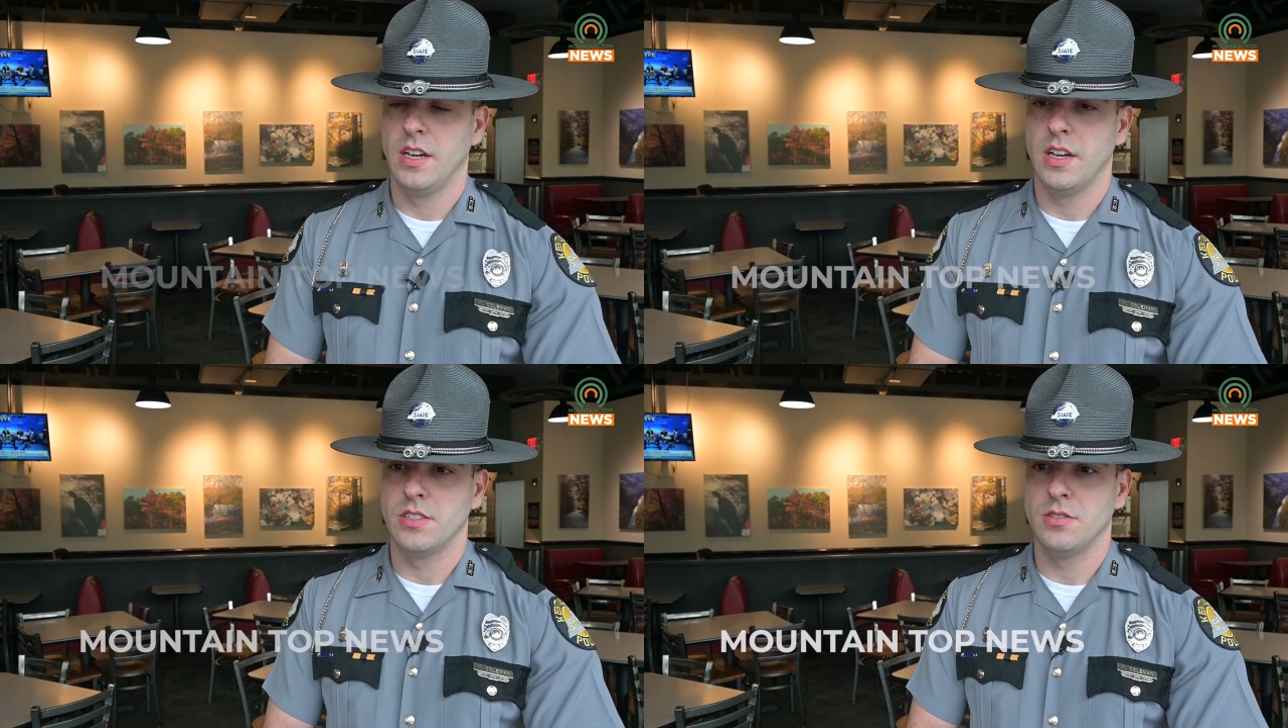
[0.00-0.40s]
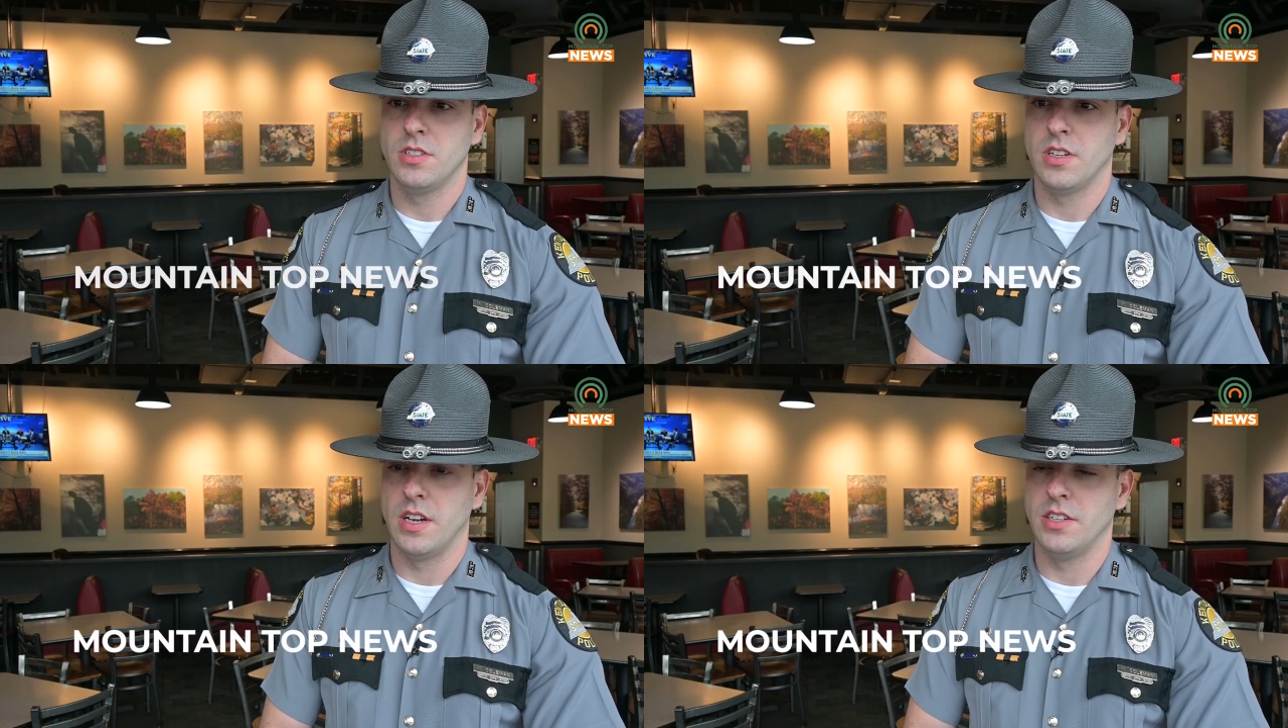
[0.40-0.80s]
Yes, yeah, so it's
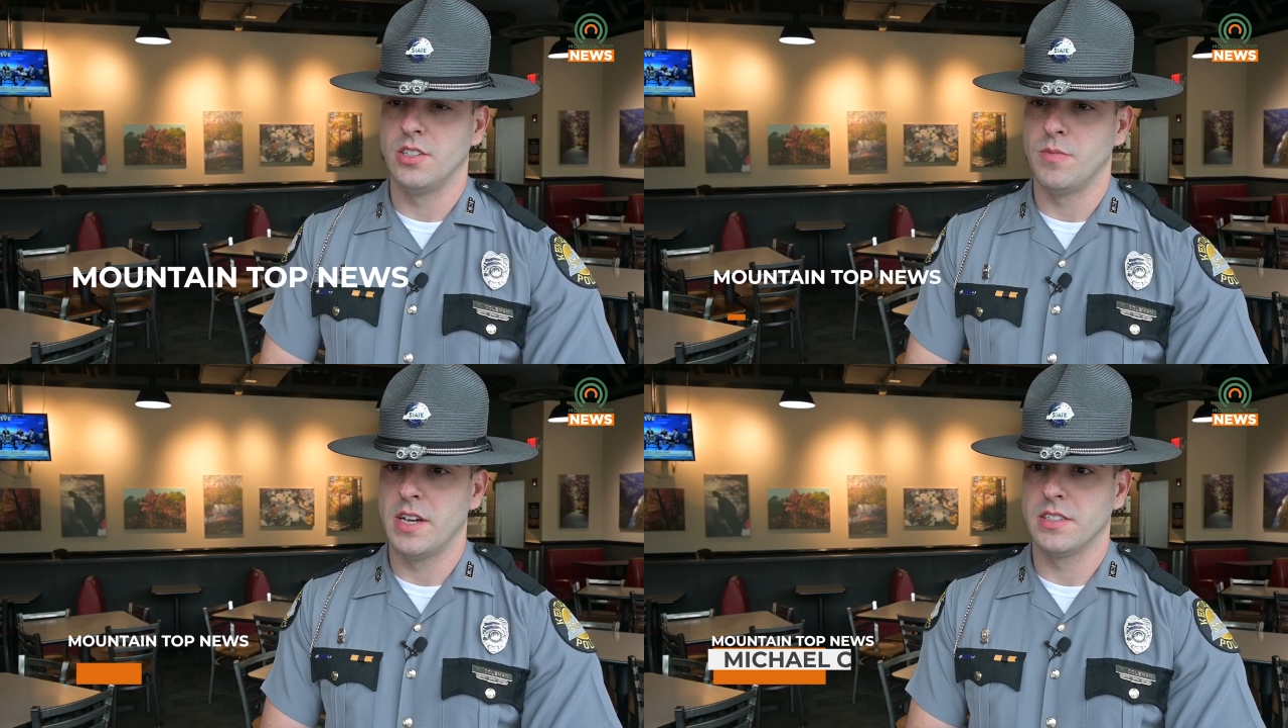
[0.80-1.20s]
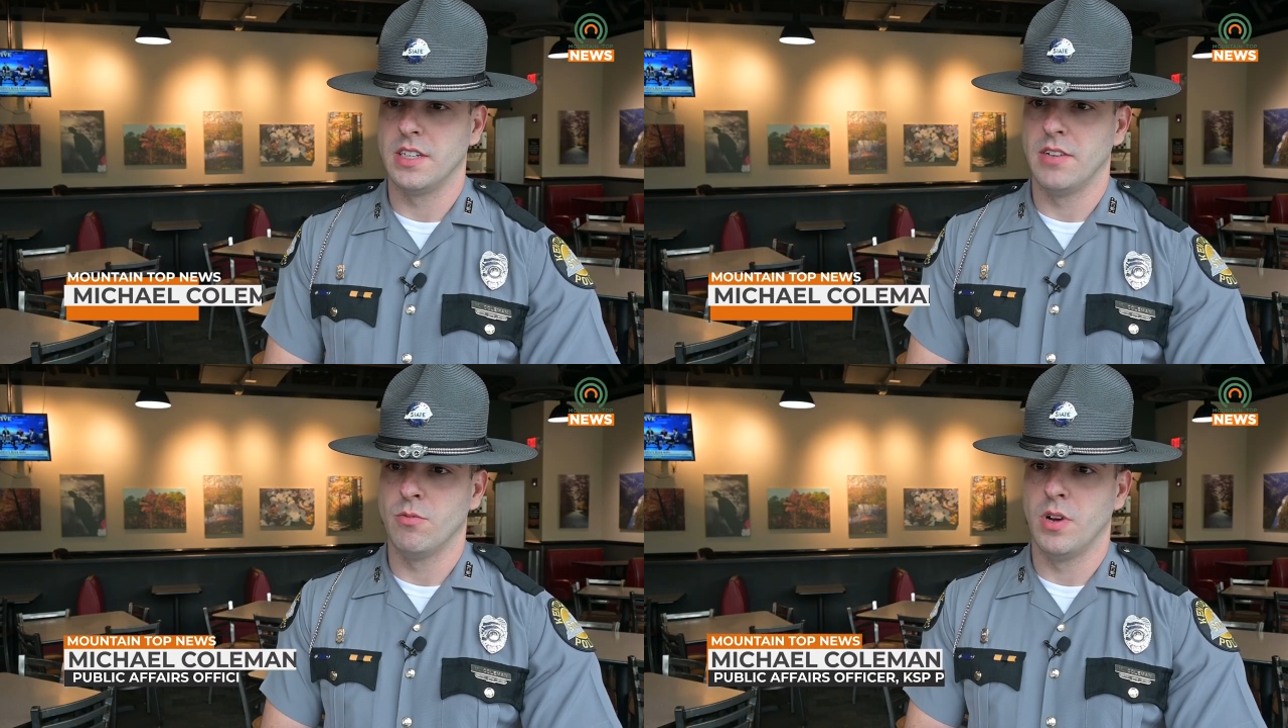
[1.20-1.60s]
an Easter basket
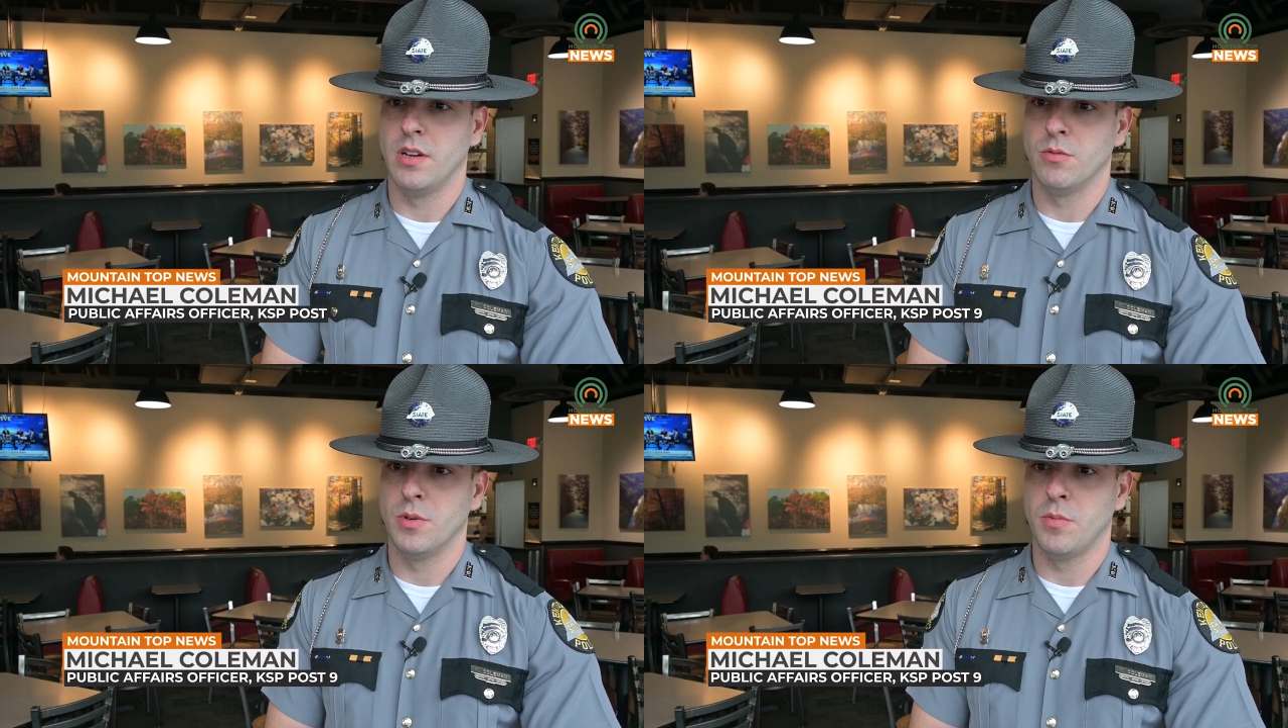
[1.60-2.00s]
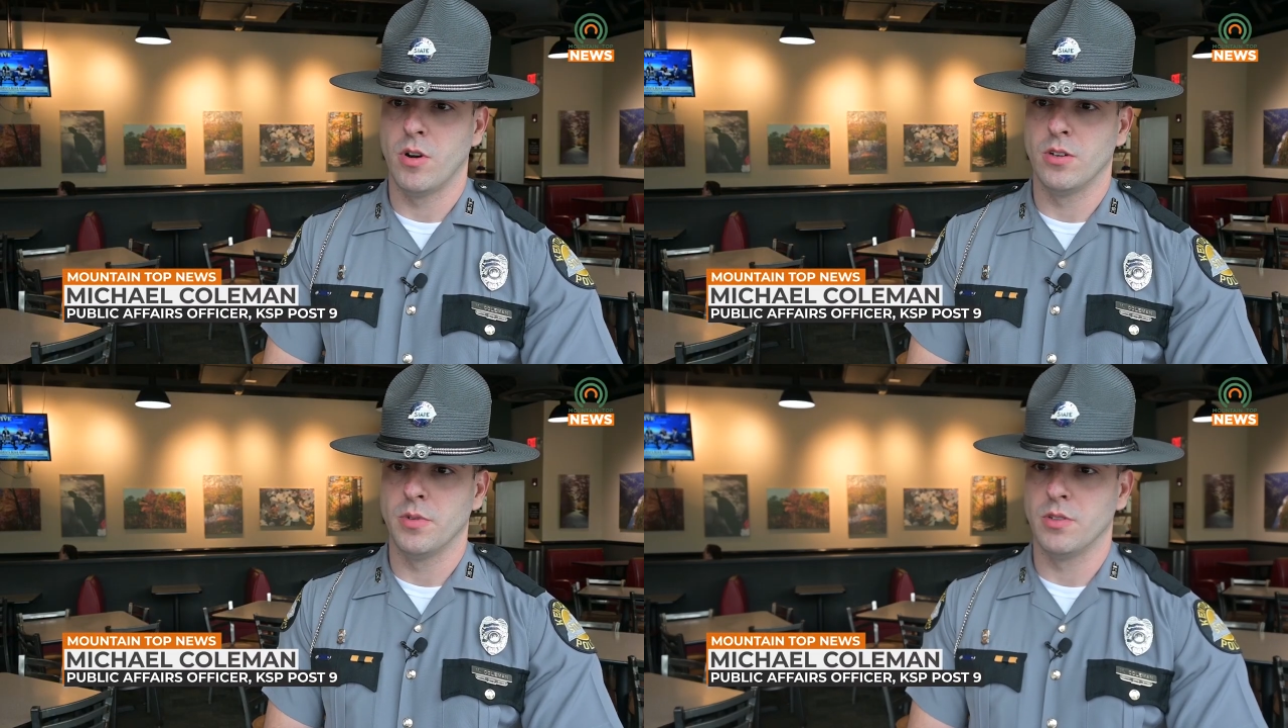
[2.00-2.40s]
giveaway where we
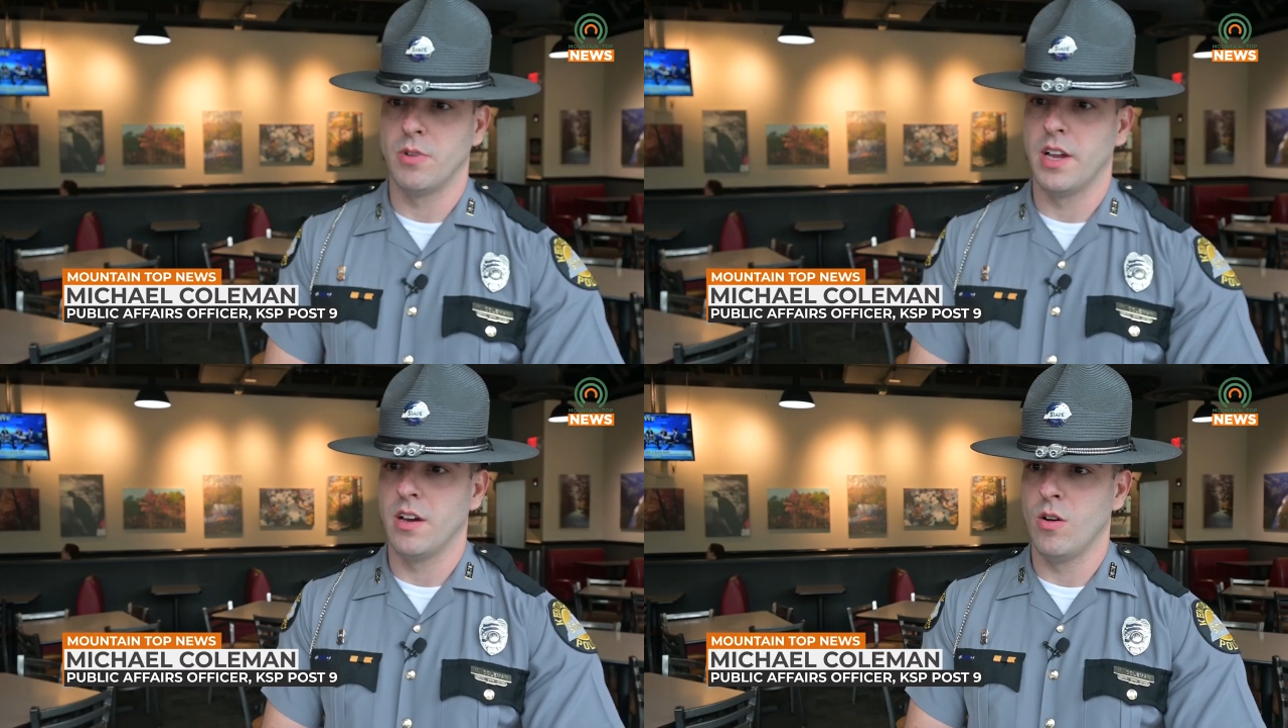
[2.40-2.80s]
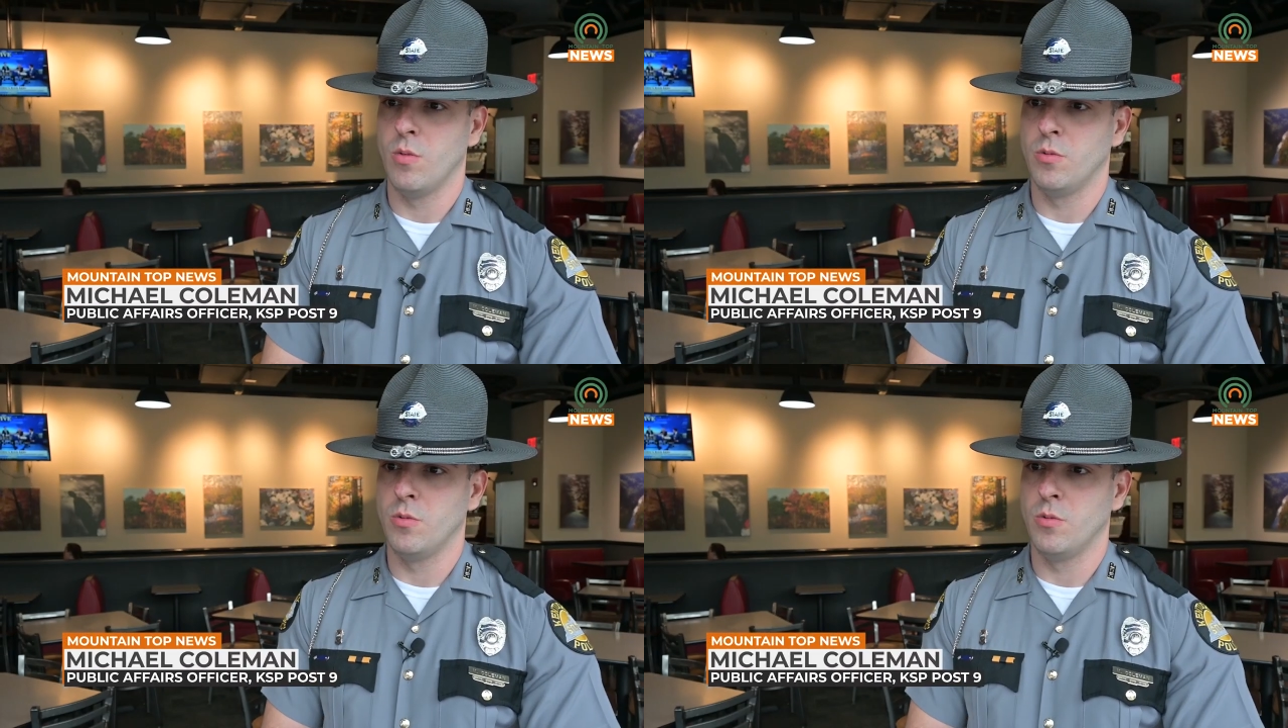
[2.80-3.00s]
partner with the Ray of Hope,